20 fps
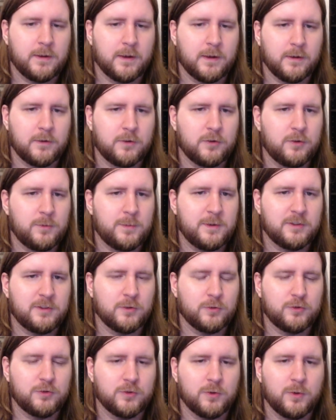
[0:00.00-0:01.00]
How could you be
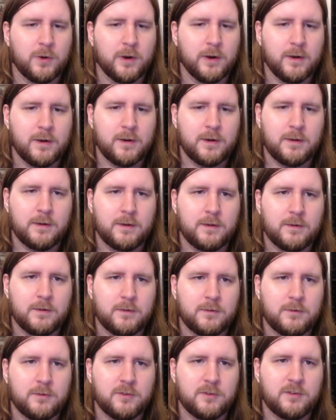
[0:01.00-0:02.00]
so sure?
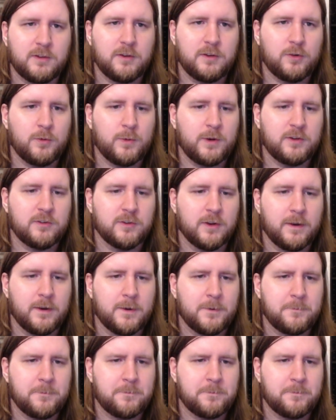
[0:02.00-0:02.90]
Just intuition.